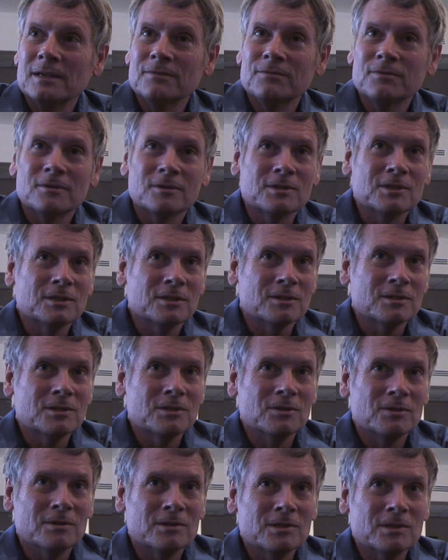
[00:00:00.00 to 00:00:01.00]
first-year
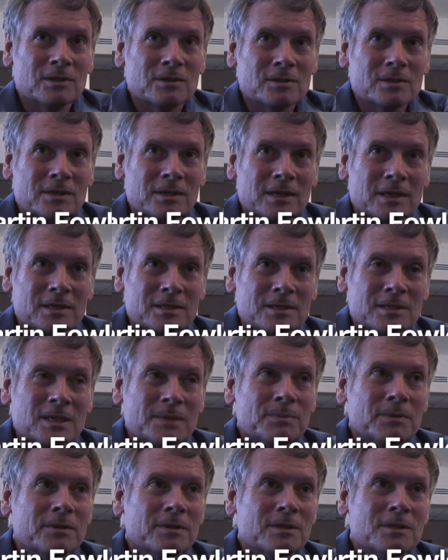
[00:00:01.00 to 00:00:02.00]
students in this class. It's up
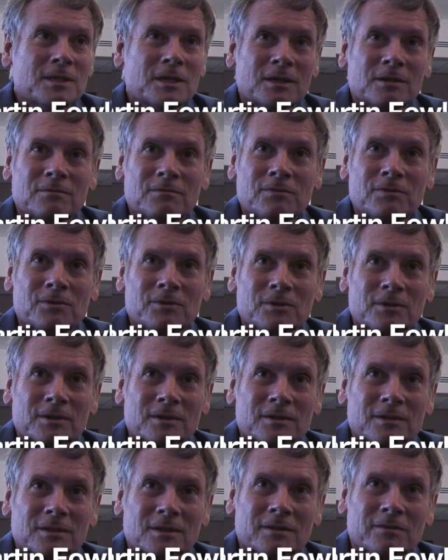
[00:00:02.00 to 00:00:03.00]
on the 2nd floor
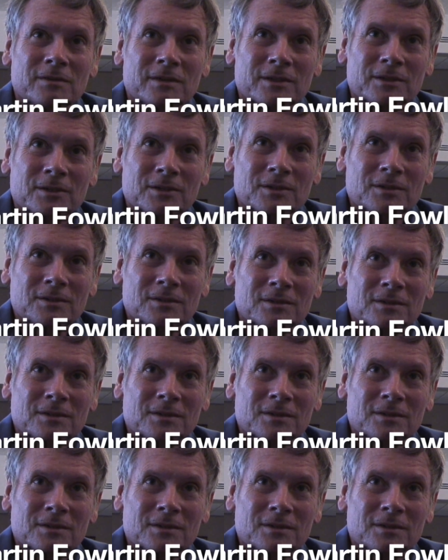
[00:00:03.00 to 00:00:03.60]
of Lindner.